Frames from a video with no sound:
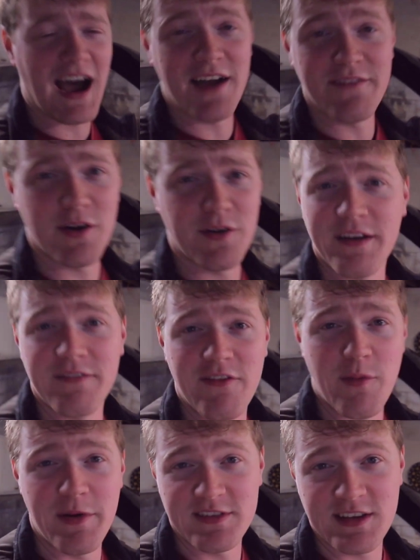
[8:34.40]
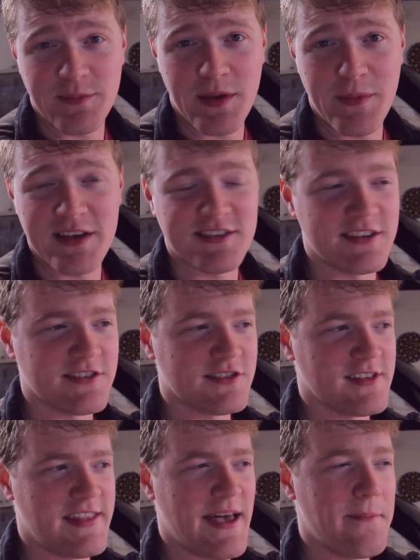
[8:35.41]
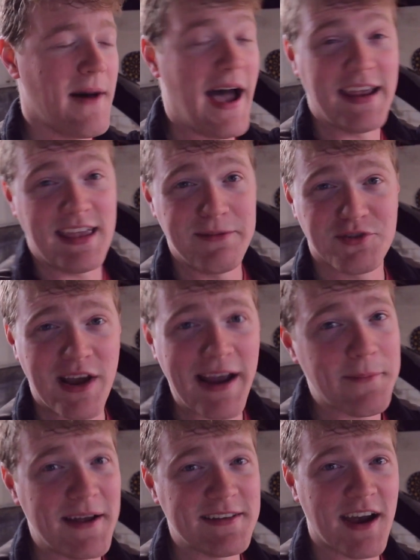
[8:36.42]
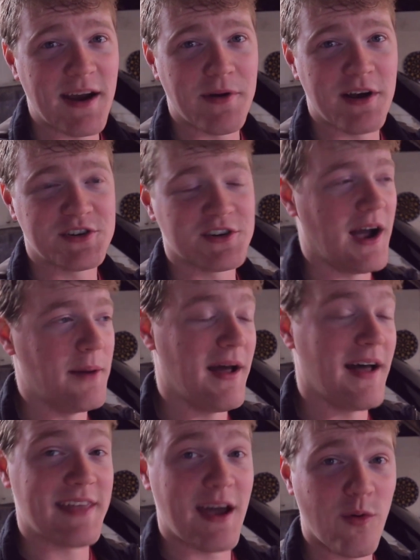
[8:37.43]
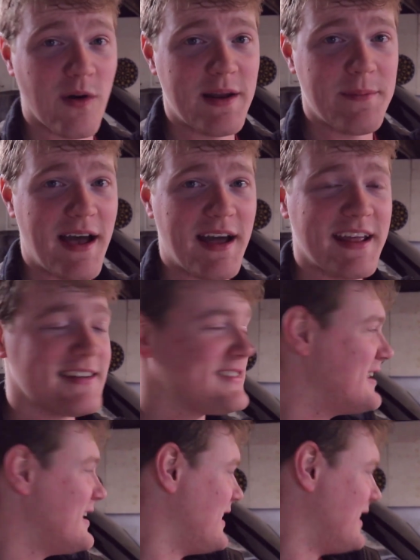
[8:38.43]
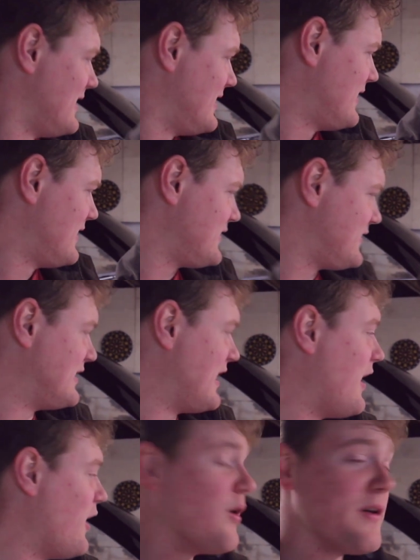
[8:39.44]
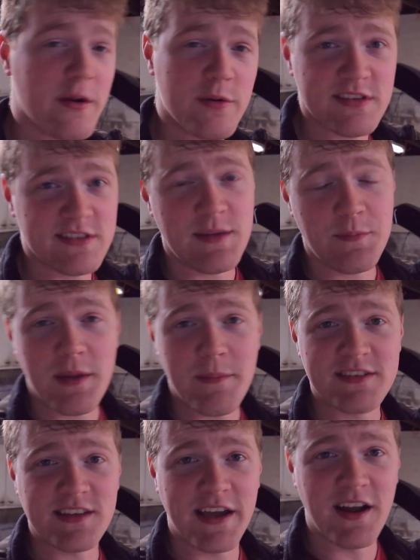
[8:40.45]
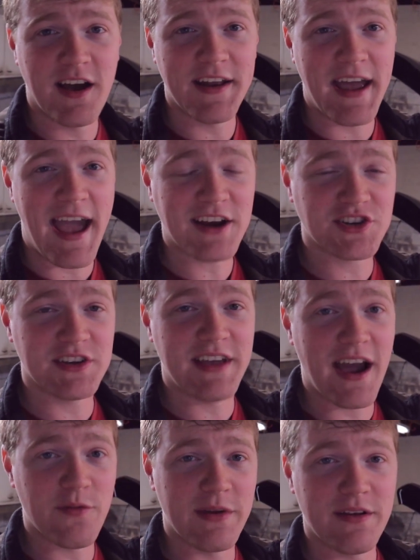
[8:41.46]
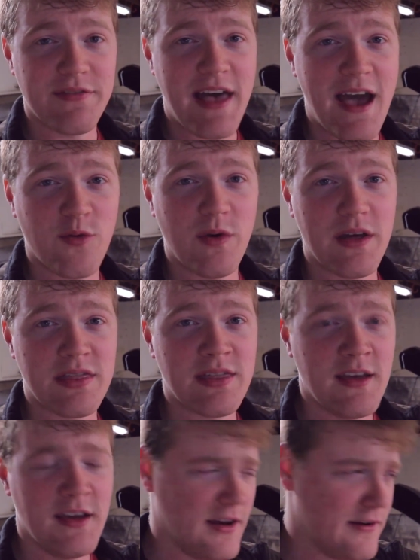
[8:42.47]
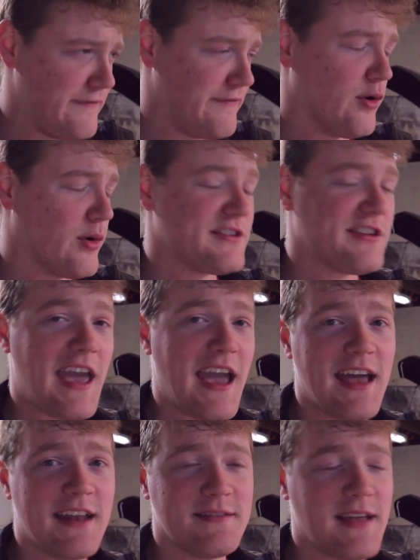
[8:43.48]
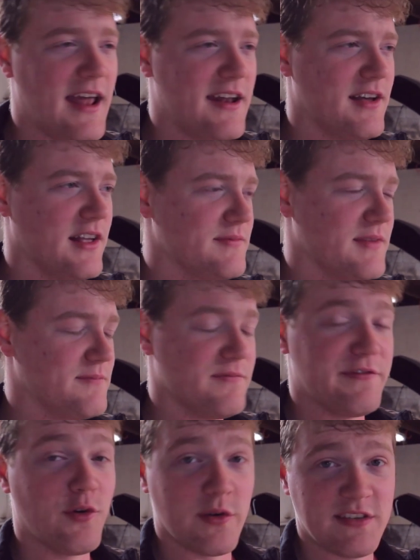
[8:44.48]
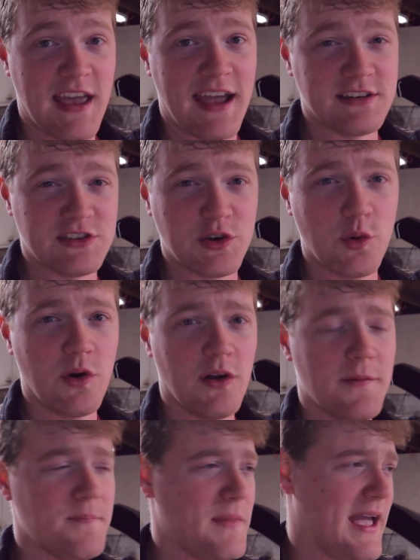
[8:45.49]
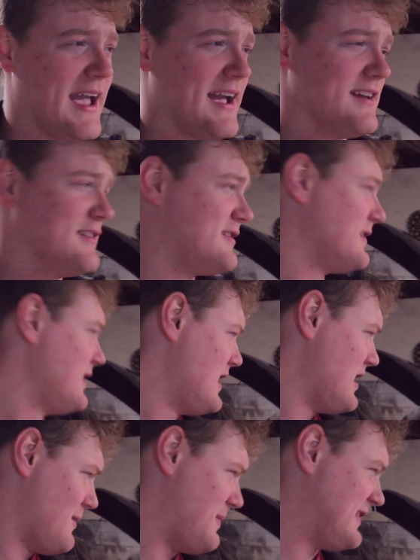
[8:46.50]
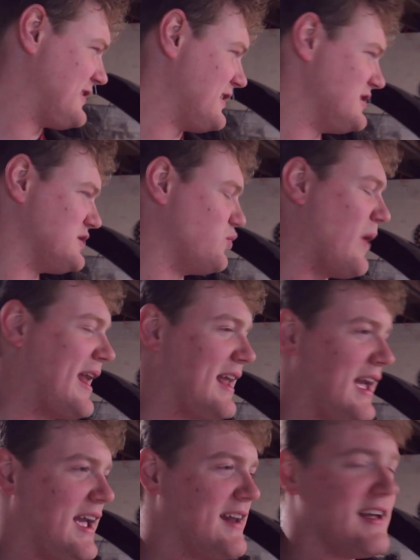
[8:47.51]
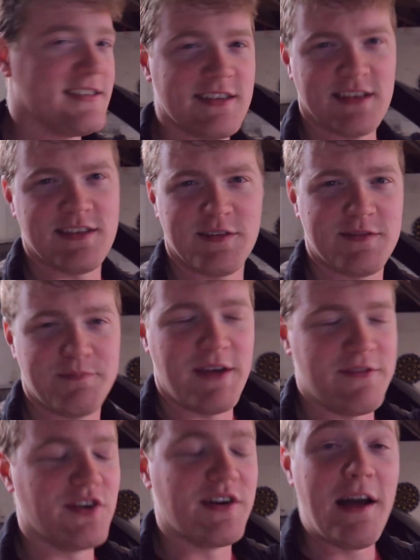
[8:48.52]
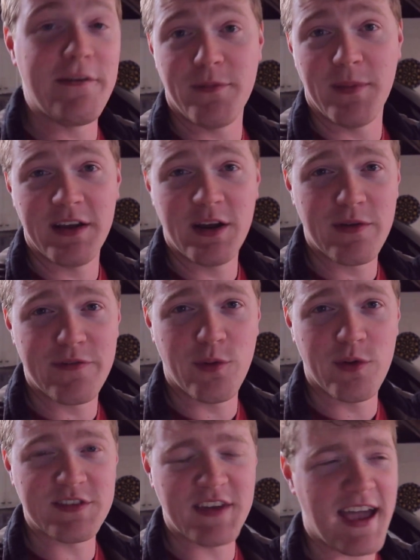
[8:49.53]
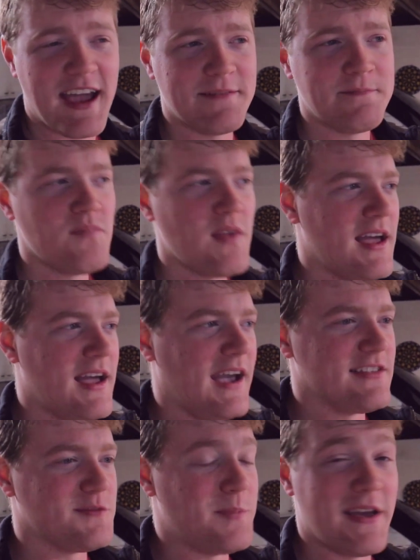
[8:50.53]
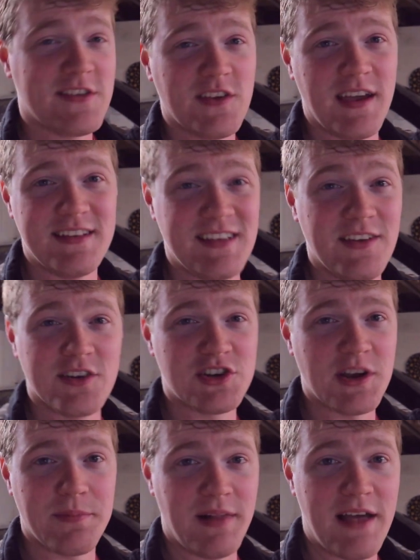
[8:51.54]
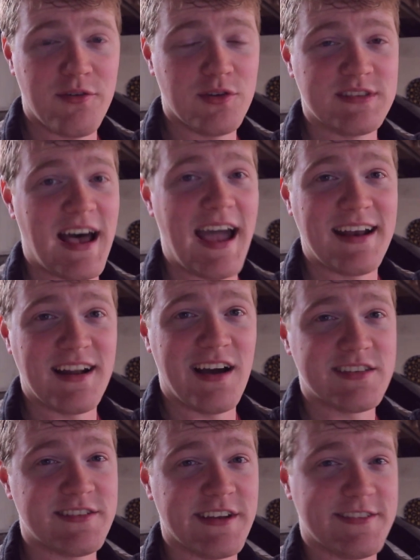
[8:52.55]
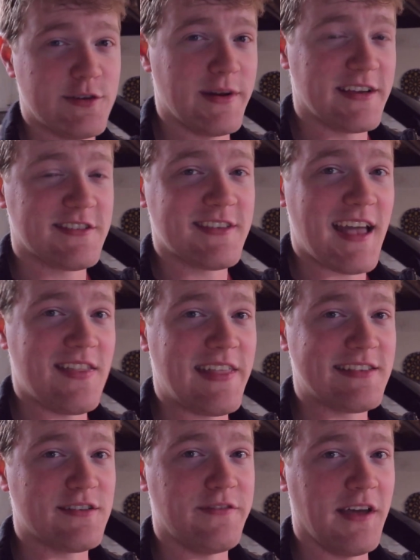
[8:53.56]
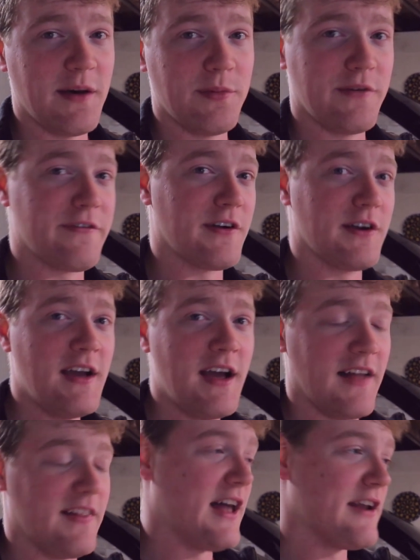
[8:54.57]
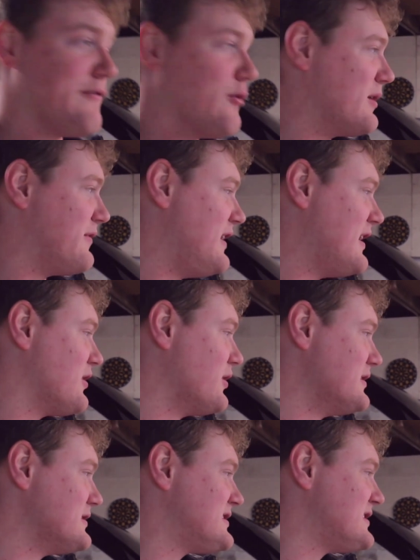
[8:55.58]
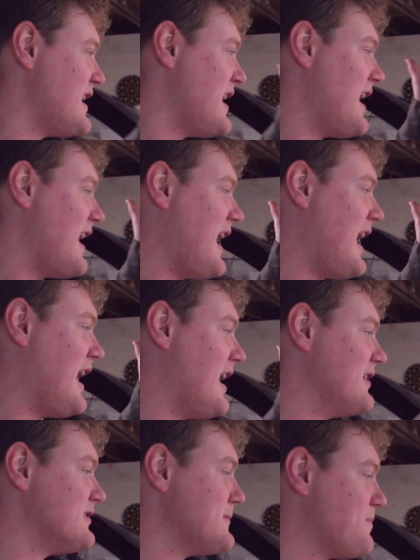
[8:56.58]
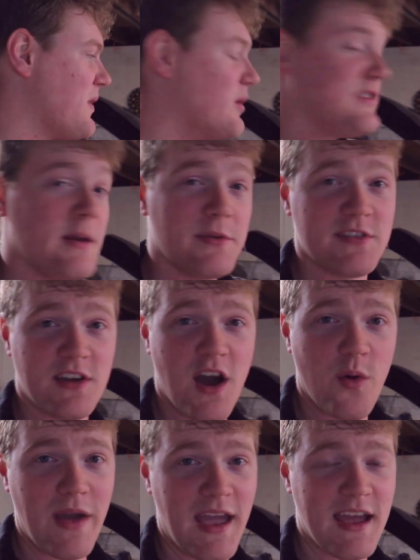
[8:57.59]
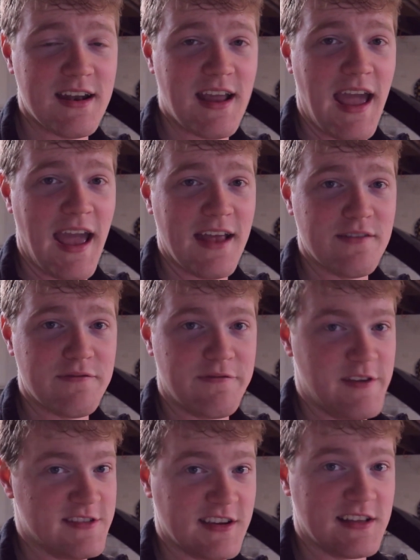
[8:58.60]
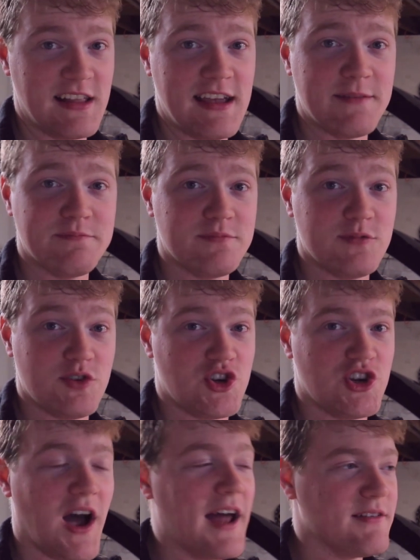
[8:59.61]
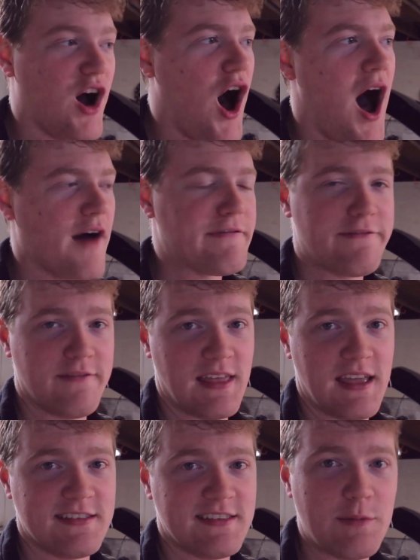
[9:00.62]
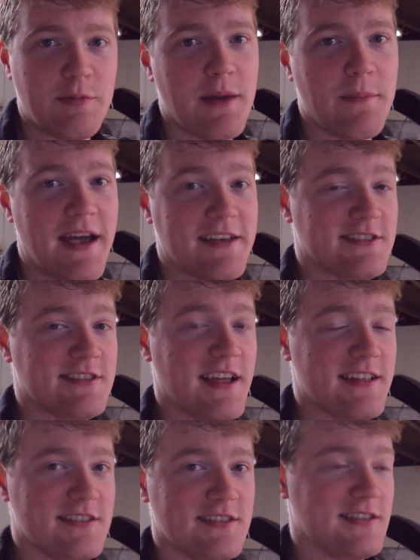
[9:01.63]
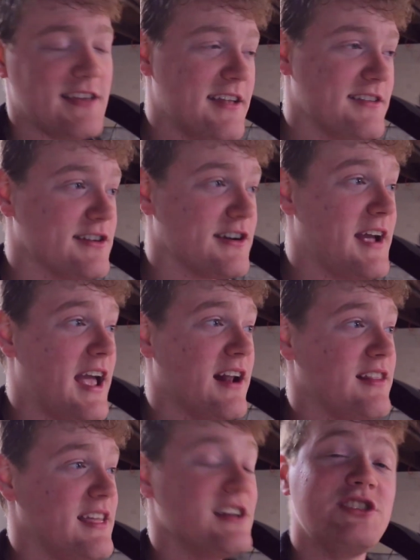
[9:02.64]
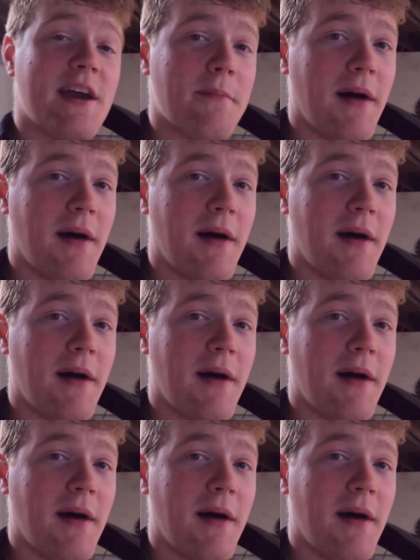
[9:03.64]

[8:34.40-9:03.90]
I've owned, I've never put TPMS sensors in them. I keep track of my tire pressure. I'm not that worried about it. So there was a TPMS light on. I actually got rid of that with FloorScan and a FloorScan tool, and basically just went in. It's just, if you're not familiar with FloorScan, it's basically a dealership level diagnostic to an extent that's available for a lot of Ford vehicles. And I was able to go in and physically shut off the TPMS sensor in the GEM